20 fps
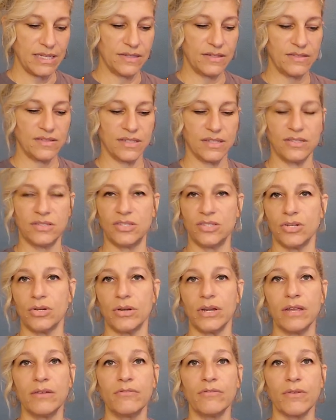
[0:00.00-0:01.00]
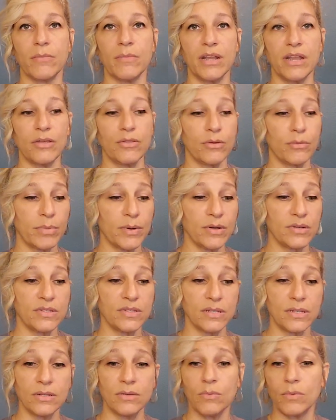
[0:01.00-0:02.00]
is stirring from another
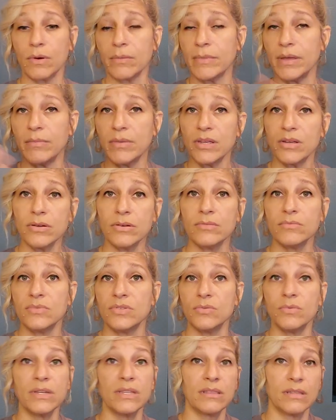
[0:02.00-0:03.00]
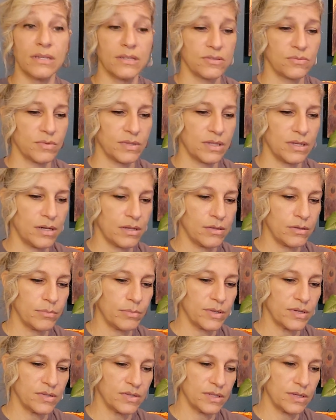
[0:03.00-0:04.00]
person, or maybe you're doing things with another
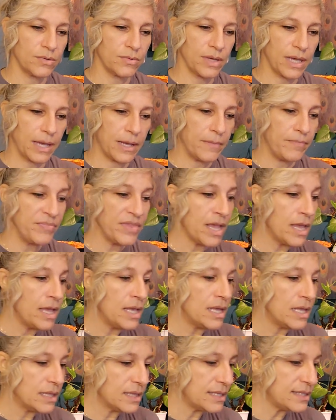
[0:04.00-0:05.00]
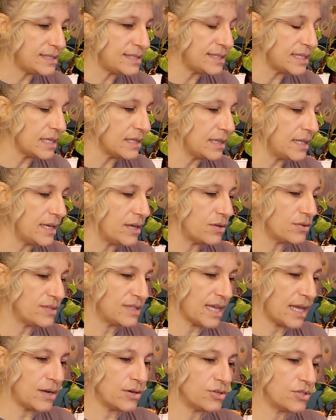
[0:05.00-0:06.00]
person. Okay. Let's see
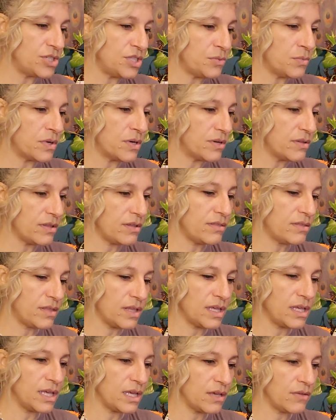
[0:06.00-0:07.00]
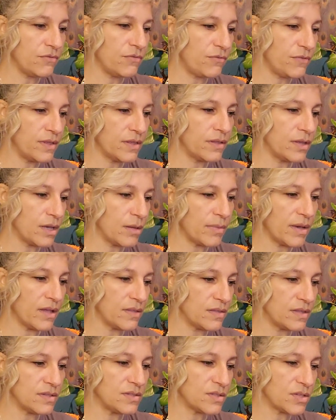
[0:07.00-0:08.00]
Leo's energy. What are they thinking and feeling
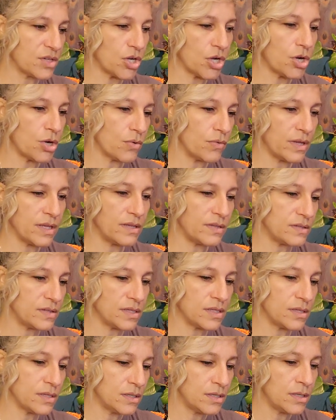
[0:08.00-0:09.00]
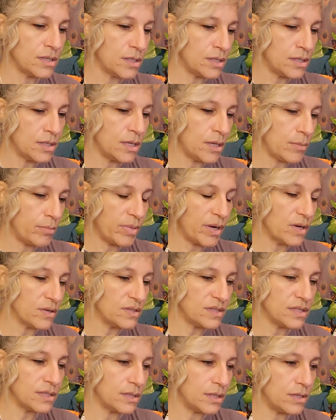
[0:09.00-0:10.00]
about this current
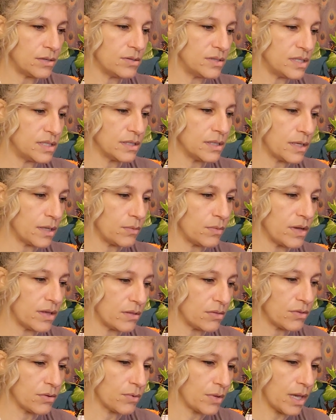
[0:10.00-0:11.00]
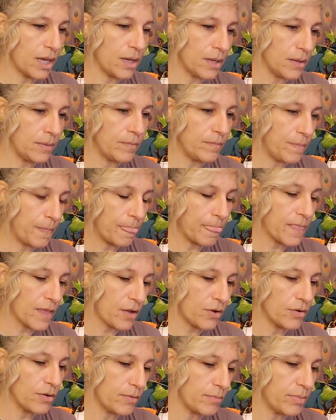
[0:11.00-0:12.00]
person they're dealing with? Okay.
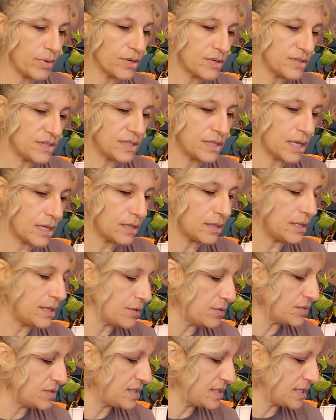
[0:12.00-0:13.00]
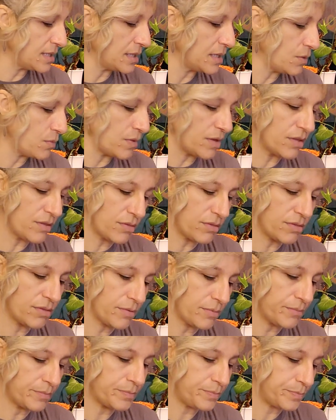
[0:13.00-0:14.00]
Current person that Leo's dealing with.